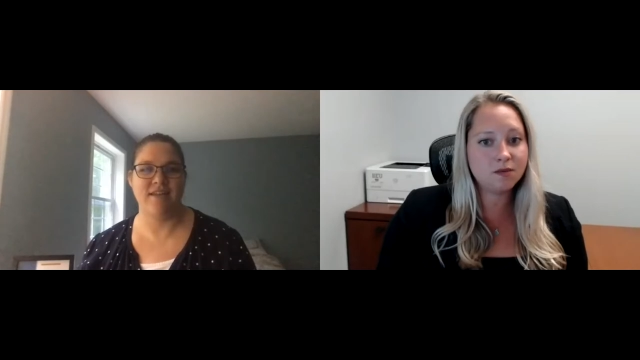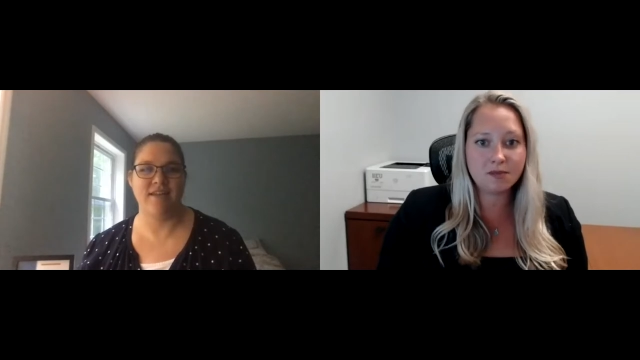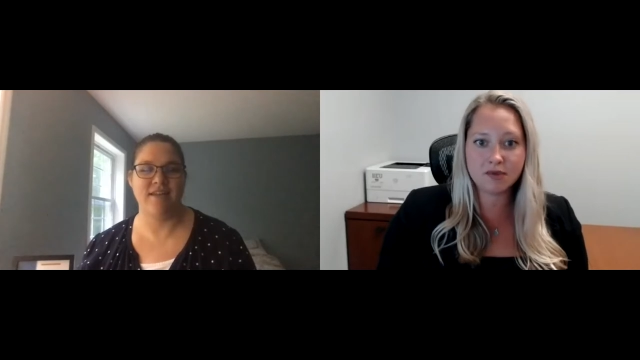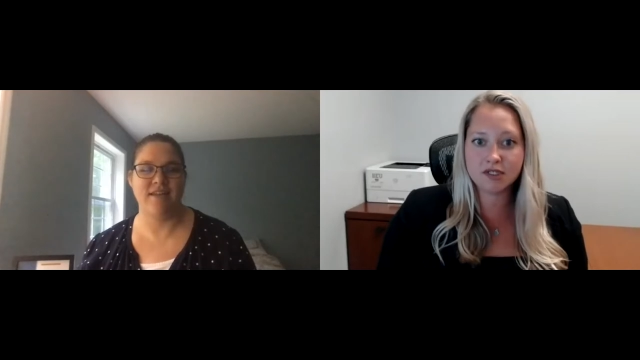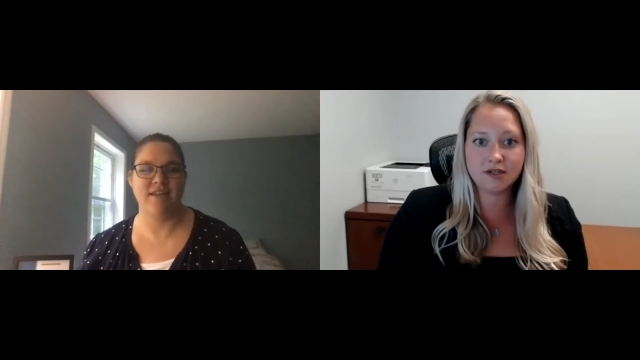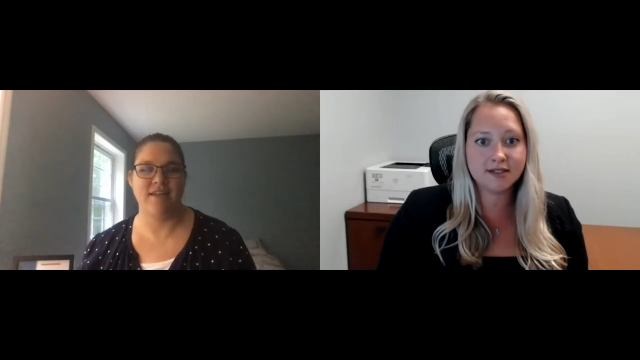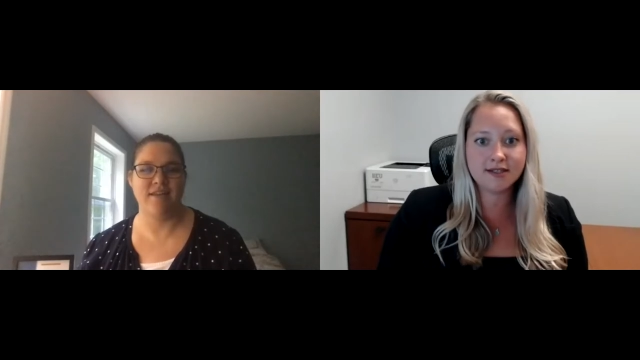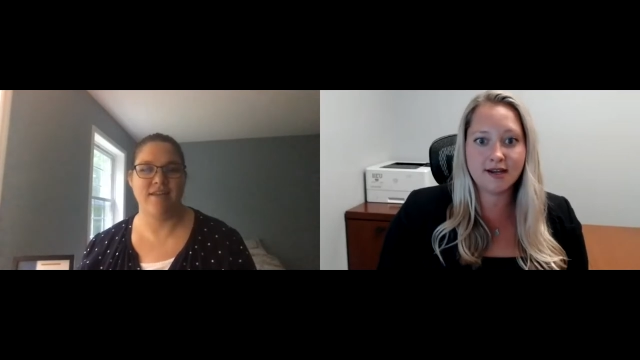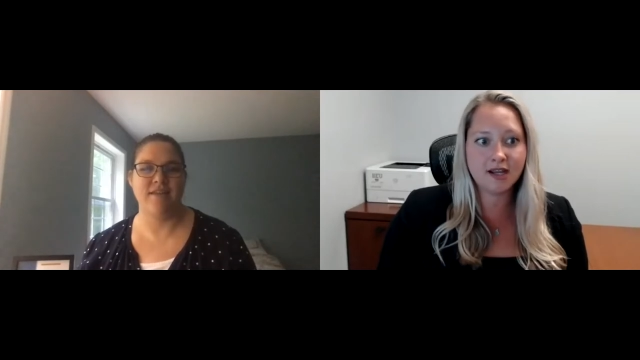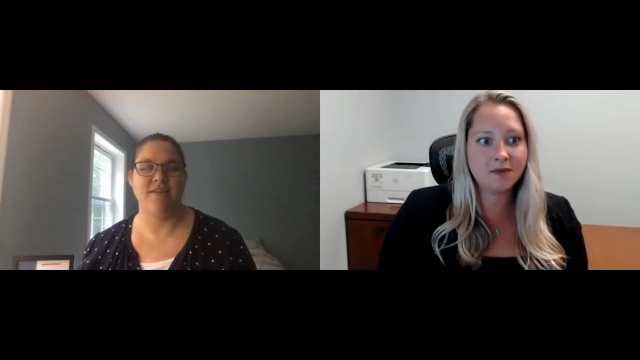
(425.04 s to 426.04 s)
Speaker 1: soon as people
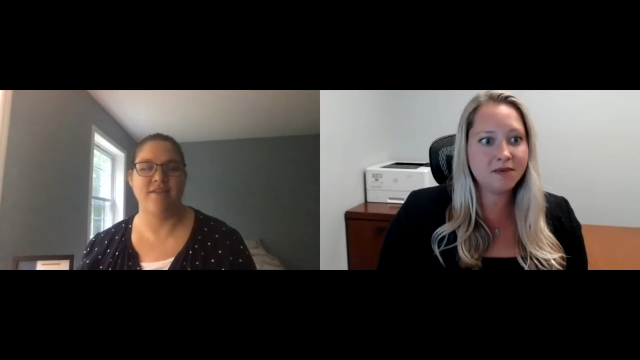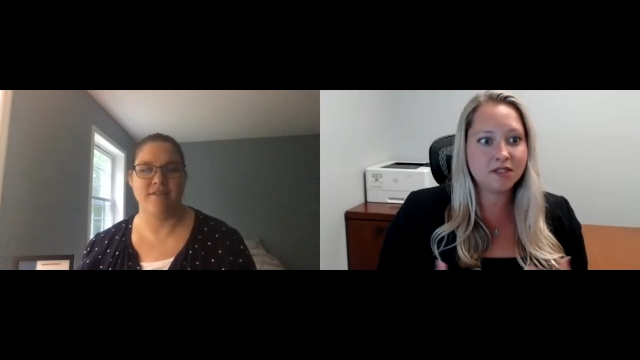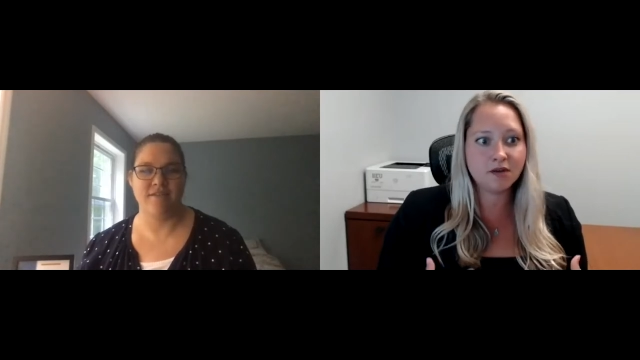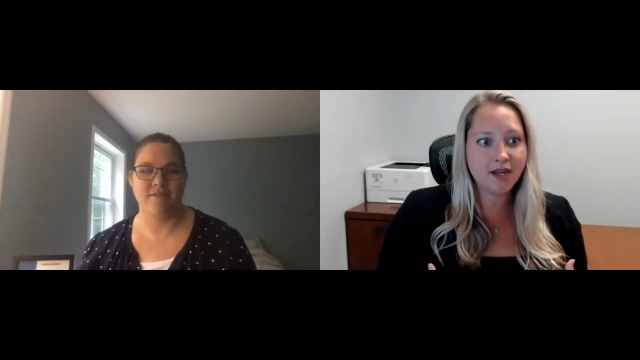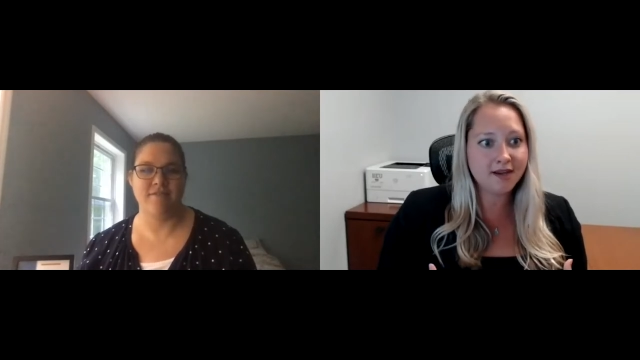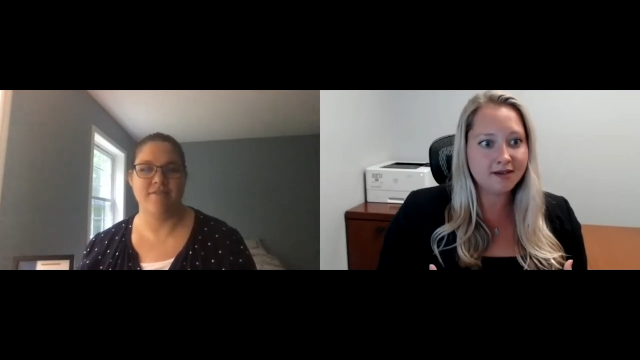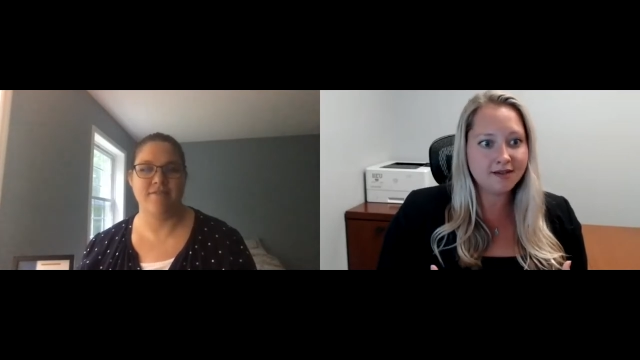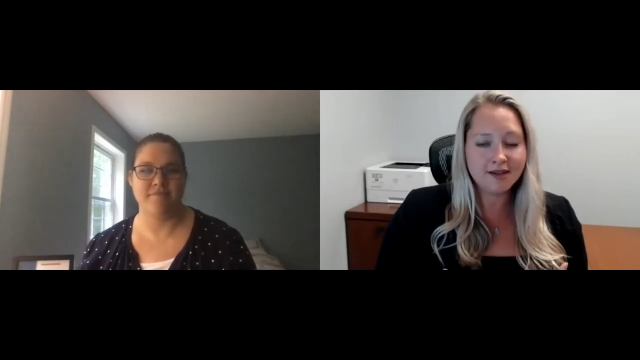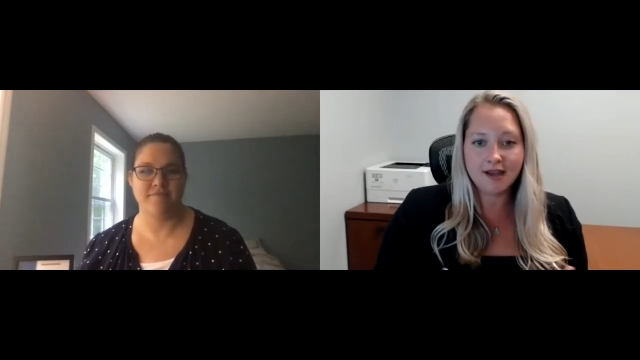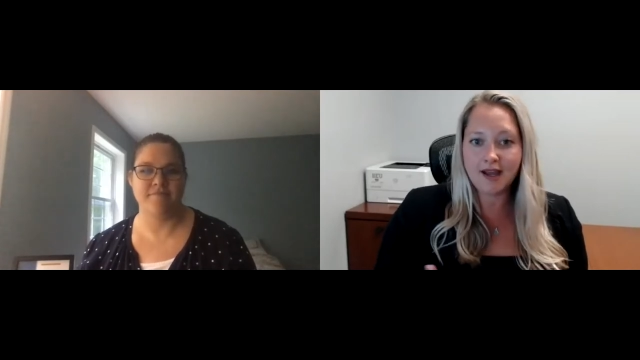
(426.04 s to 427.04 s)
started signing up, I said,
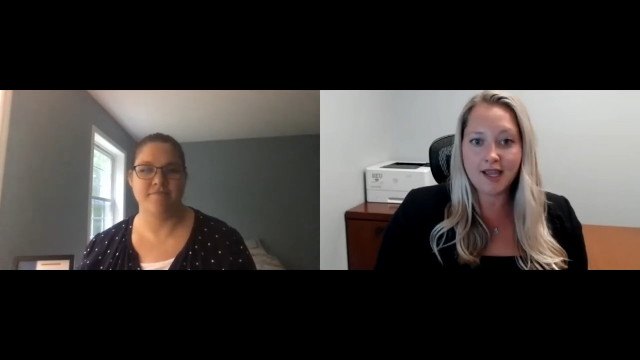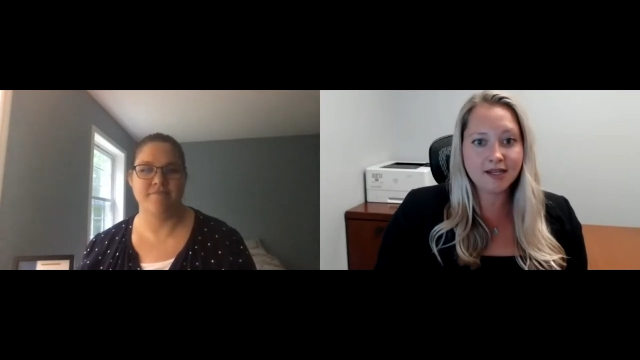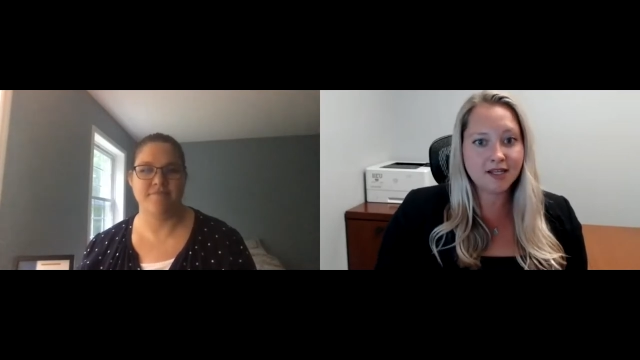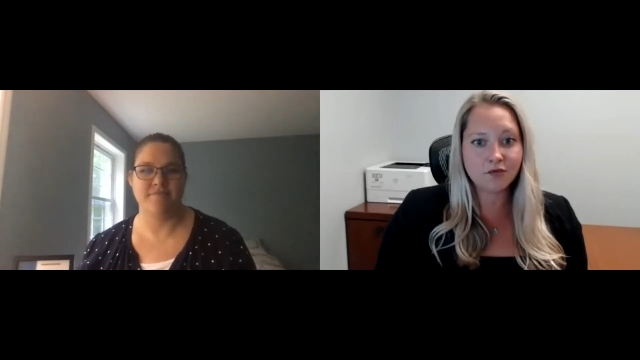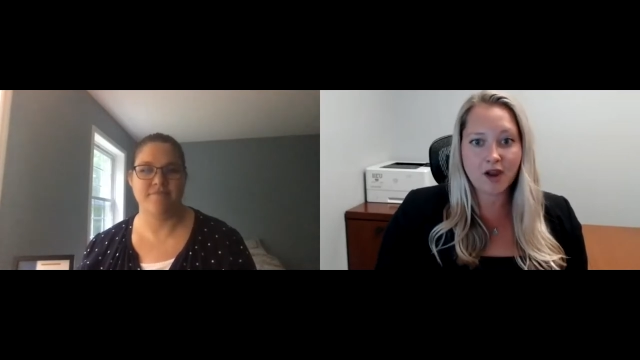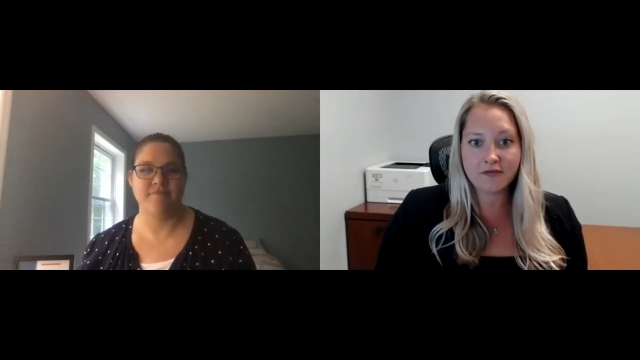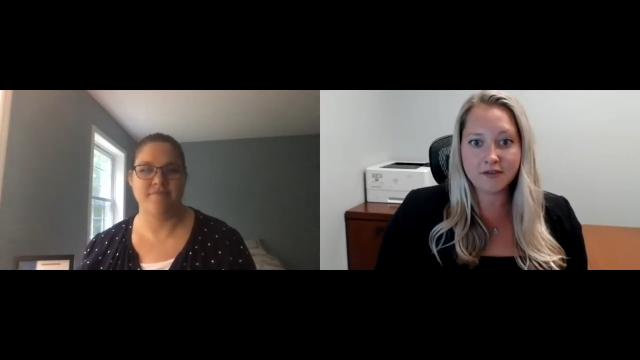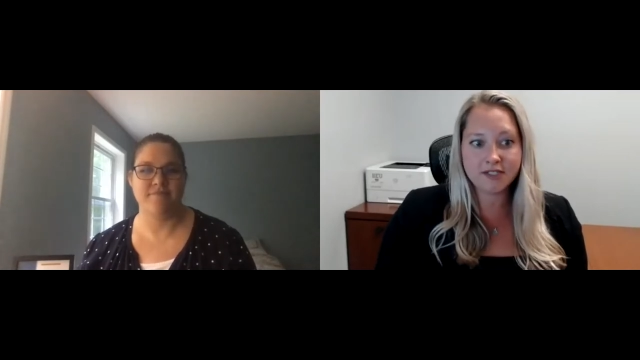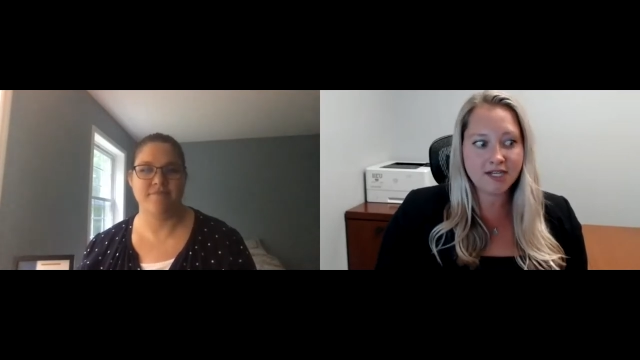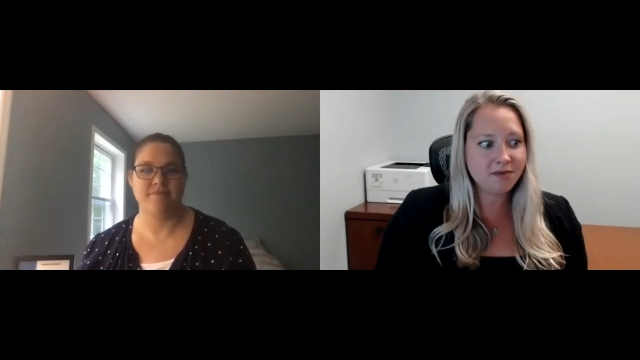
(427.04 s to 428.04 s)
okay, I got to get a
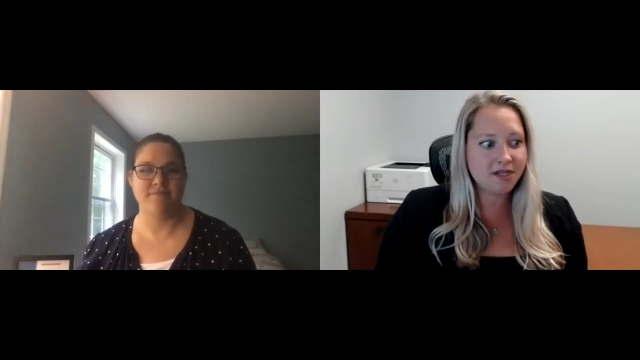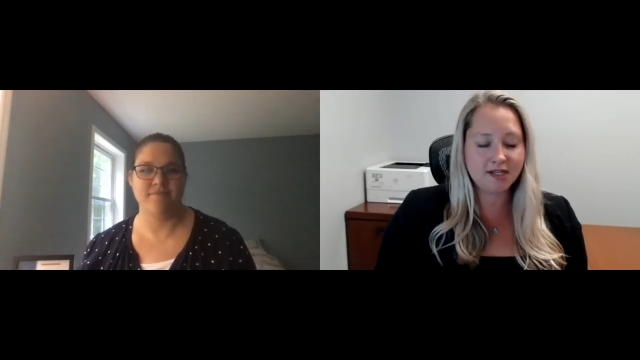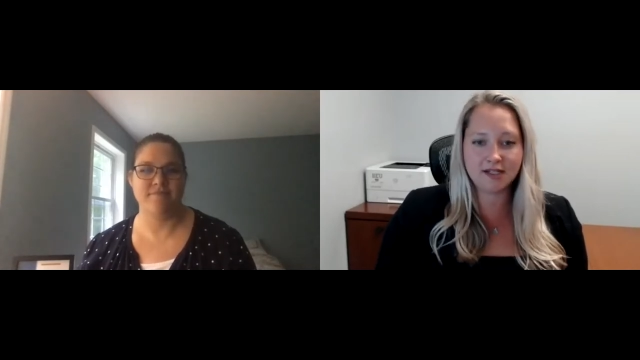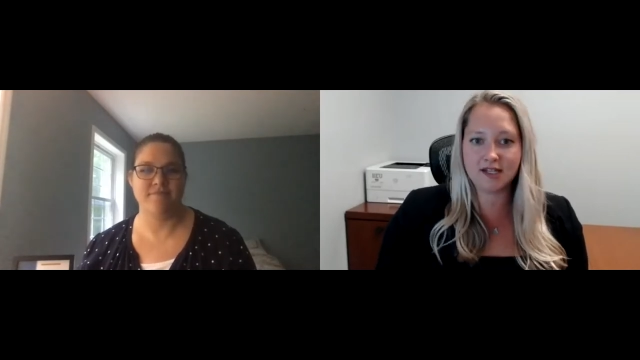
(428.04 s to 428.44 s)
raffle table